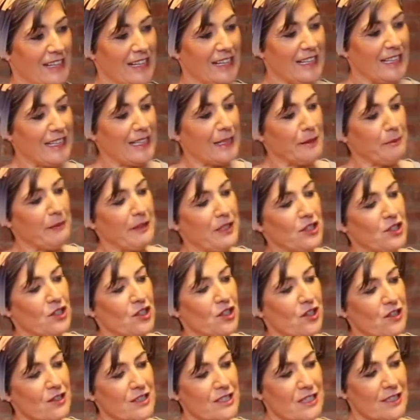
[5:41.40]
A little bit
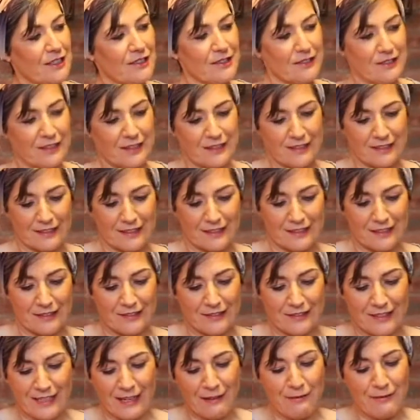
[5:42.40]
shorter, look.
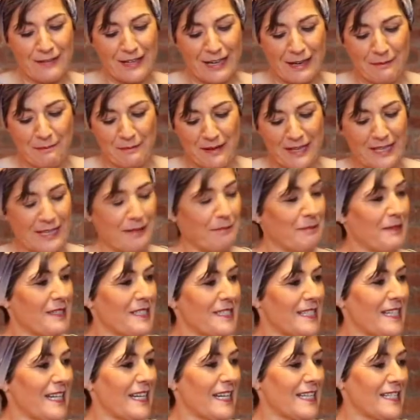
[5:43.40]
Look, even I'm making
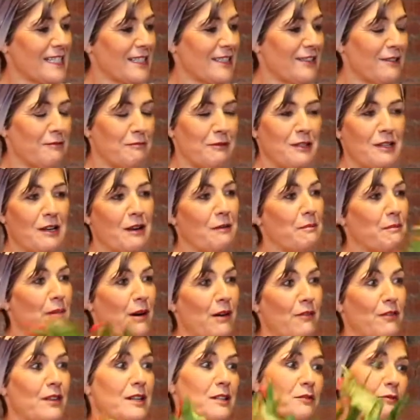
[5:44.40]
mistakes. We're not
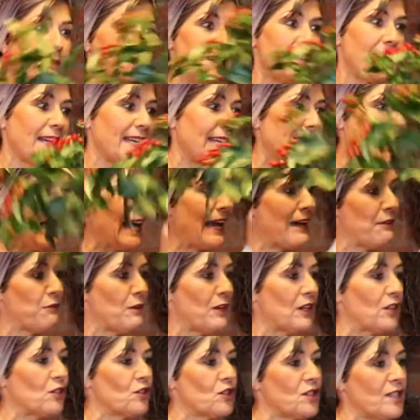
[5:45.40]
bothered. We take it out, we
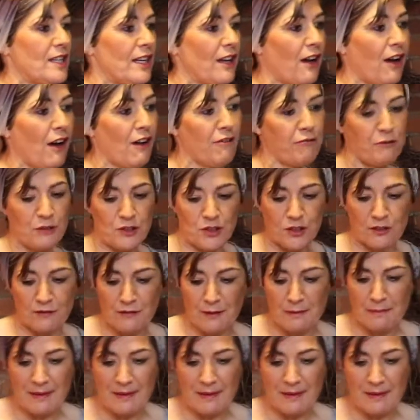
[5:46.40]
cut it off, we shove it